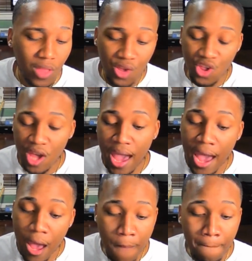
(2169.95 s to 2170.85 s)

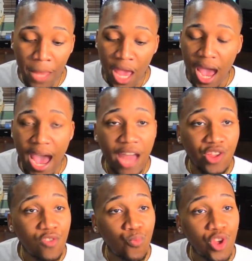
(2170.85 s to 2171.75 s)
Child, I
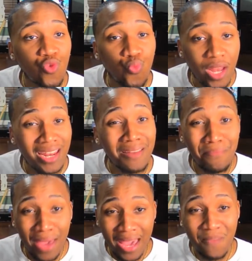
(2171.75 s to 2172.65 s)
just wish Wendy the
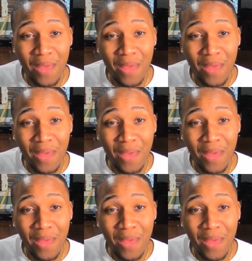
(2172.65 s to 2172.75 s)
best,